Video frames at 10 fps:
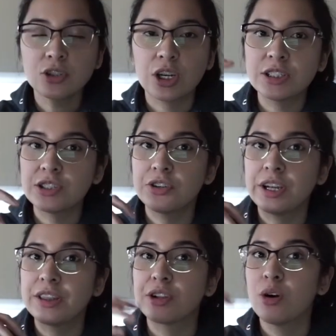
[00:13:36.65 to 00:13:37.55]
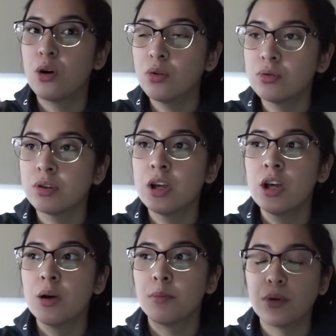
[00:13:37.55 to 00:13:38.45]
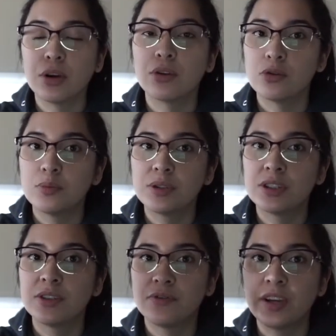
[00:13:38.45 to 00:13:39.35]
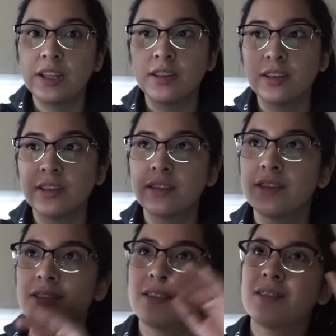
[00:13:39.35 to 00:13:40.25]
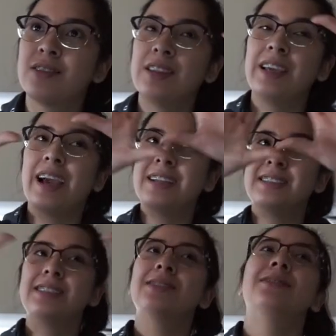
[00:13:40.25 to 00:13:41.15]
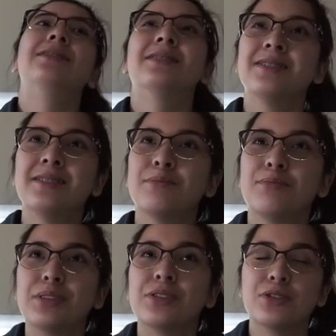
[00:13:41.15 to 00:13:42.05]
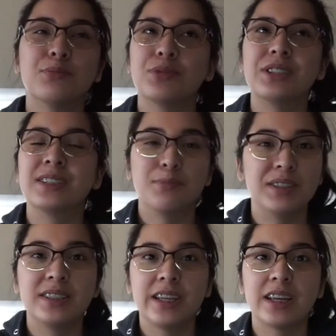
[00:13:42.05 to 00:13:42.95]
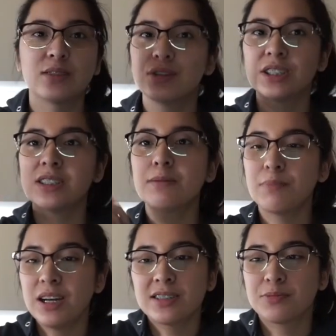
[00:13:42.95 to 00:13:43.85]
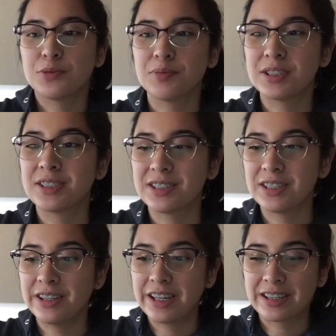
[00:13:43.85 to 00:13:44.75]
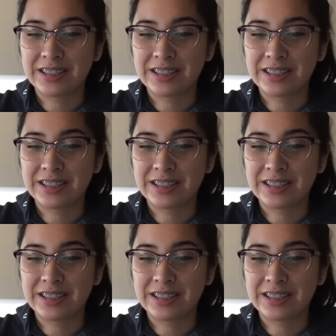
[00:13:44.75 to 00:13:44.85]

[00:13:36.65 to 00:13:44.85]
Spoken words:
trying to create their own boy groups to fit the ideal boy group, which is BTS, which is impossible because they're